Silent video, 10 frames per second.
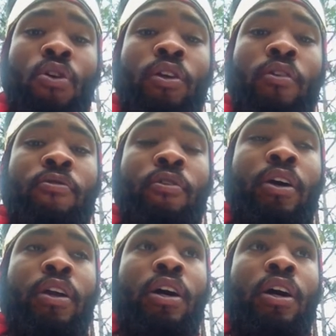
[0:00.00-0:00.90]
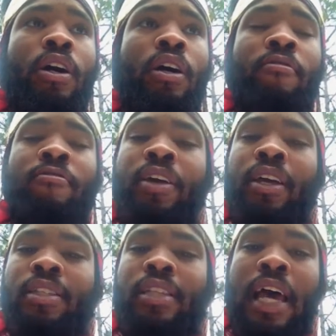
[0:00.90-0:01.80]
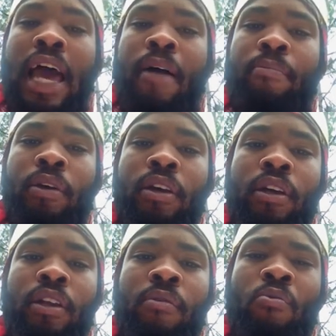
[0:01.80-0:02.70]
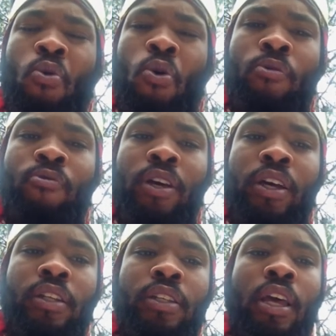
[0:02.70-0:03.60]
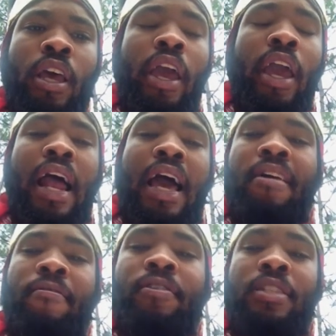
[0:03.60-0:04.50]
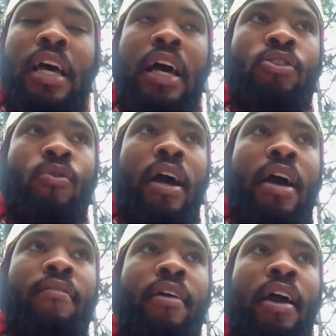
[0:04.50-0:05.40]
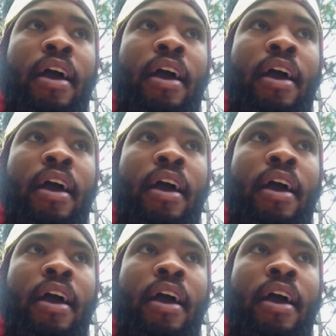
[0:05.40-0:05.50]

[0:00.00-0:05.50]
different events that happen and world events, and I emphasize, or I have a